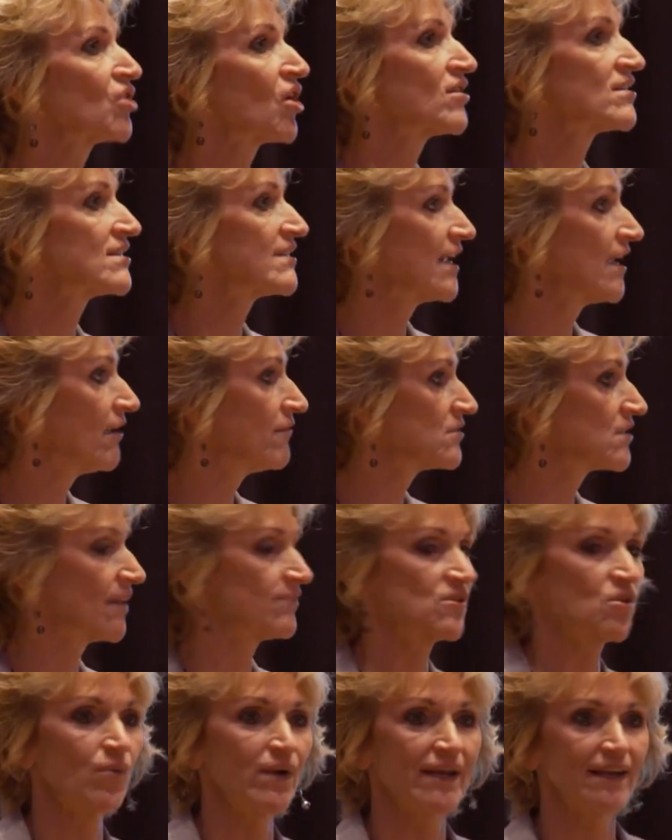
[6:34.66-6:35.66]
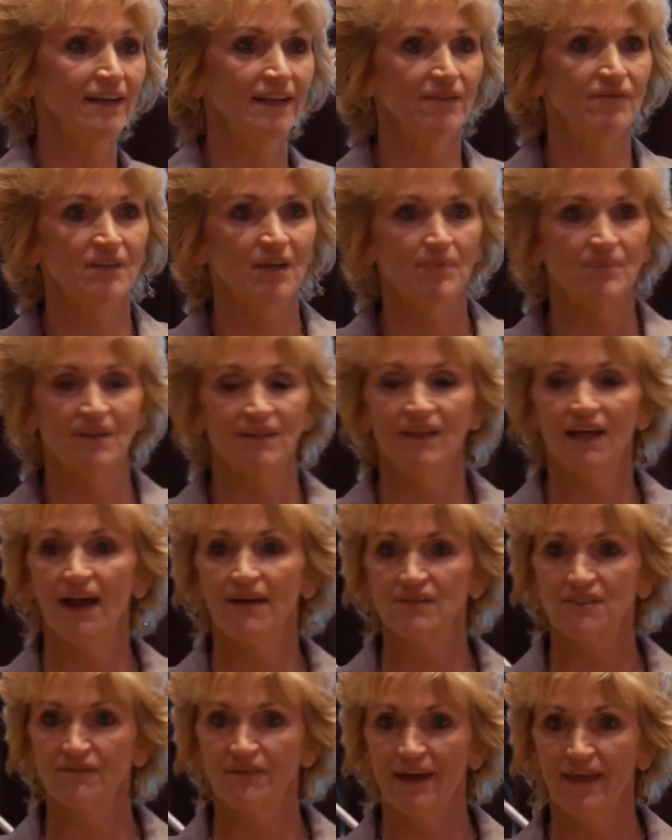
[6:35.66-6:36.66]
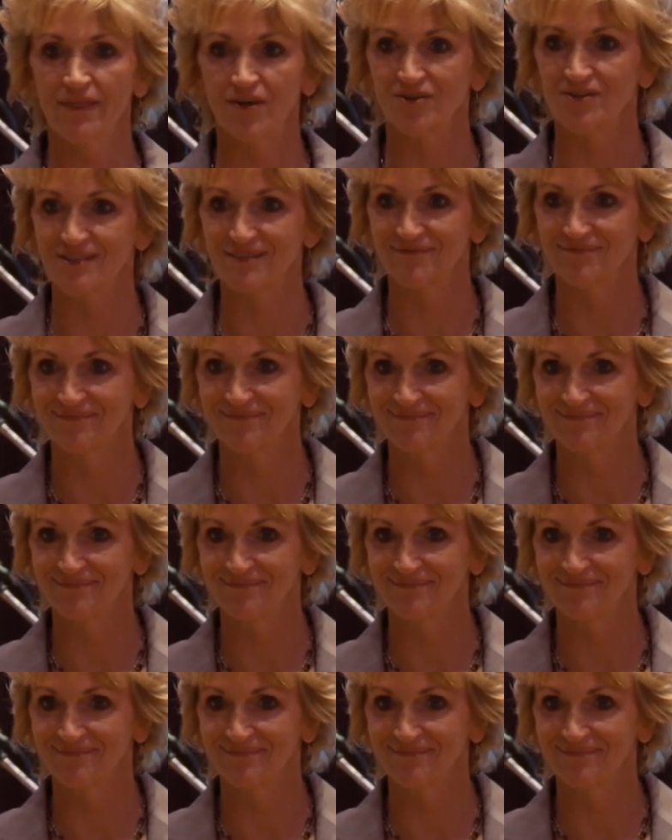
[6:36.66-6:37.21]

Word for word: ourselves up so we can lift up the lives of others.